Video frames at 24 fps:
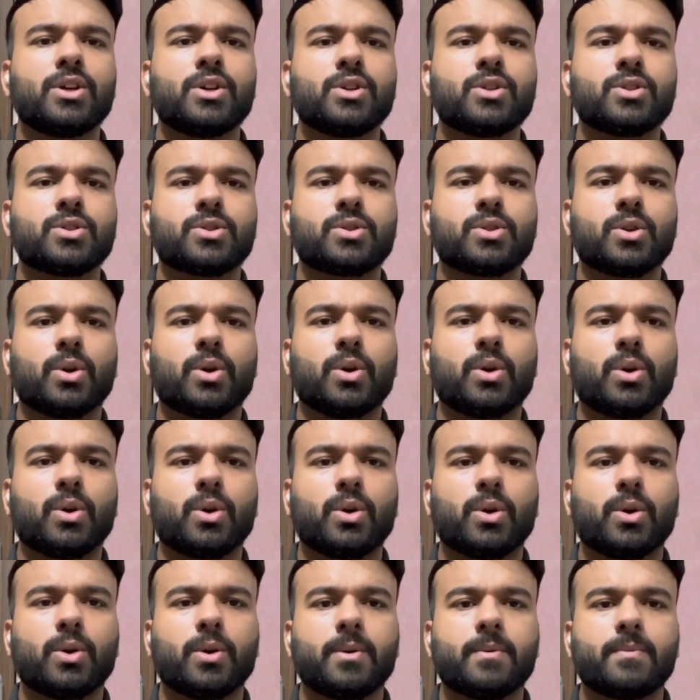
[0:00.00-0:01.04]

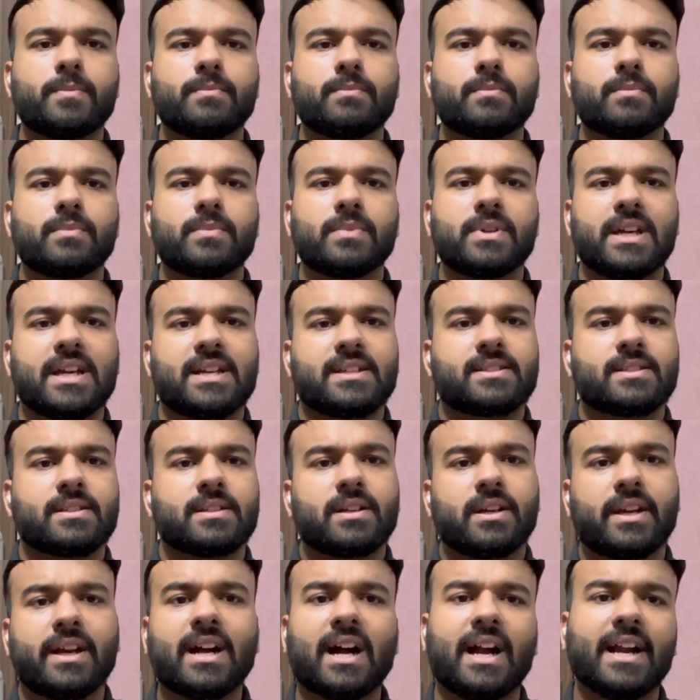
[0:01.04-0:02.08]
So yes,
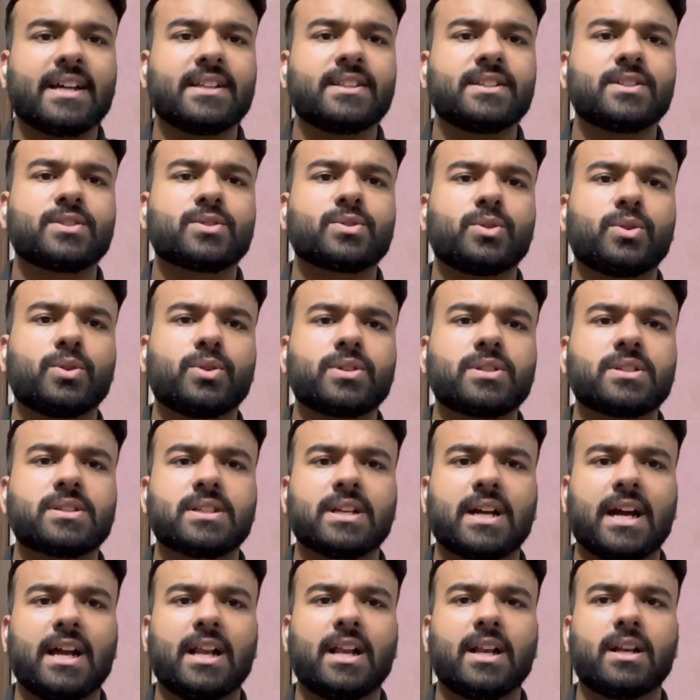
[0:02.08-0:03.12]
regarding this course,
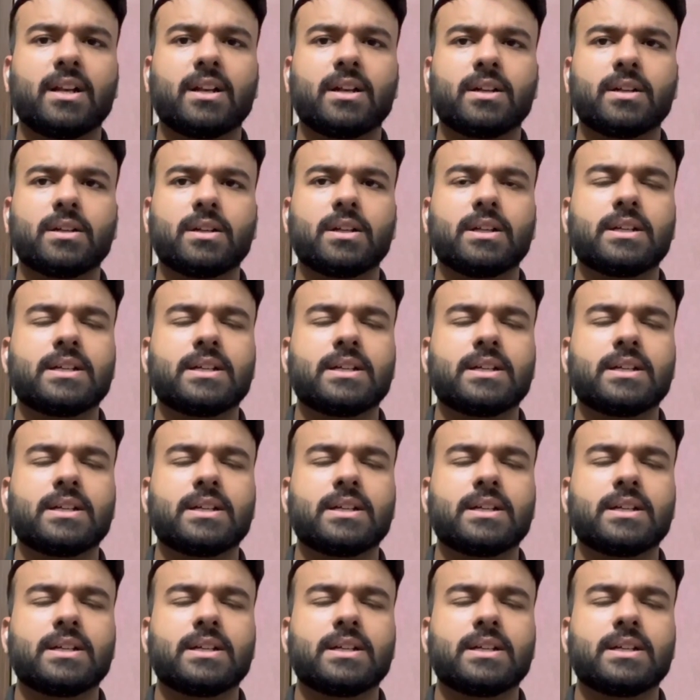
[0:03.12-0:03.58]
I'll